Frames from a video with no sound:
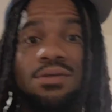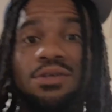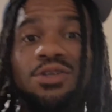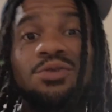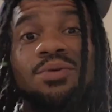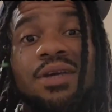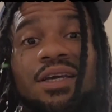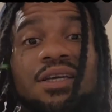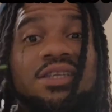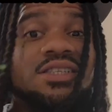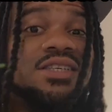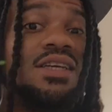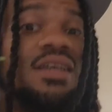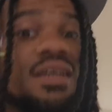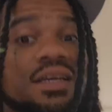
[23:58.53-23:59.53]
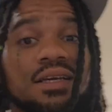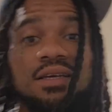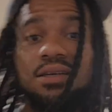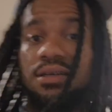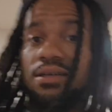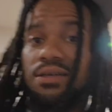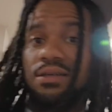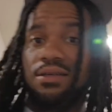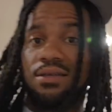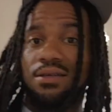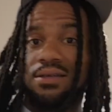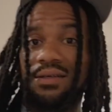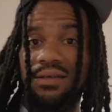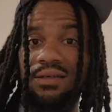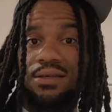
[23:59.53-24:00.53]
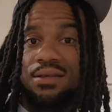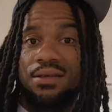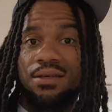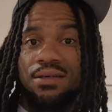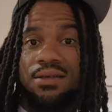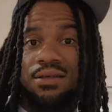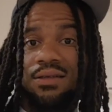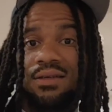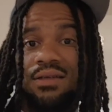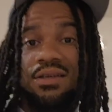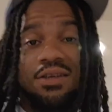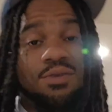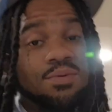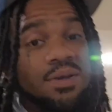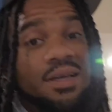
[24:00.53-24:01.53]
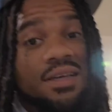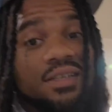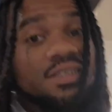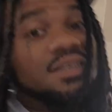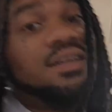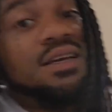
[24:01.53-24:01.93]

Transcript: You eat, she eat. You eat, she